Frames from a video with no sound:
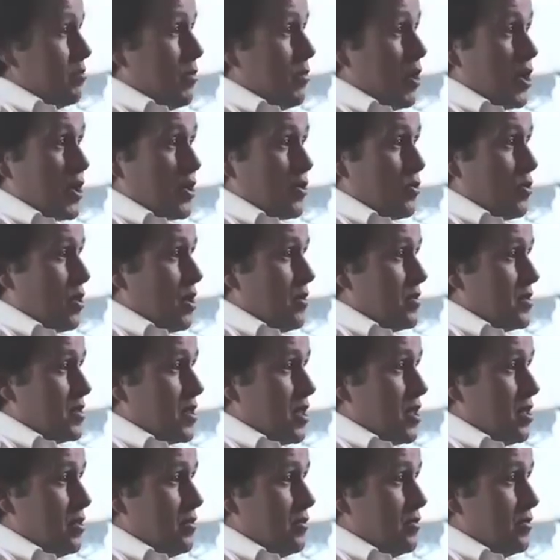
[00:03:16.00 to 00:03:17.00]
microwave
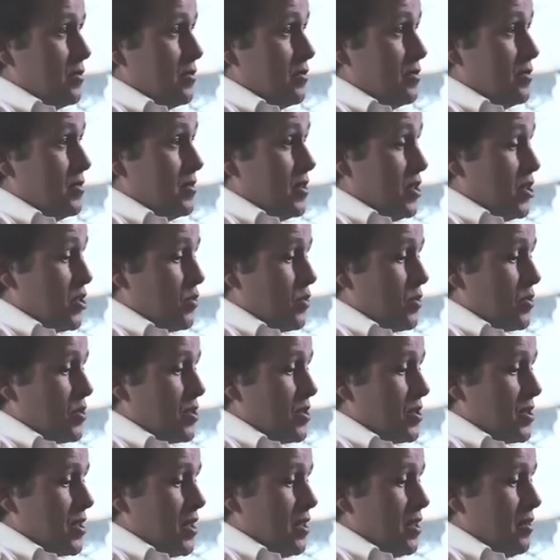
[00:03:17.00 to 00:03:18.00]
safe,
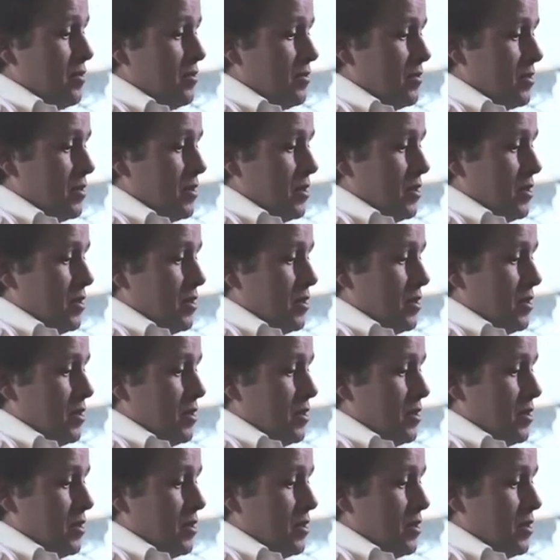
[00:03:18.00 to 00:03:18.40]
dishwasher safe.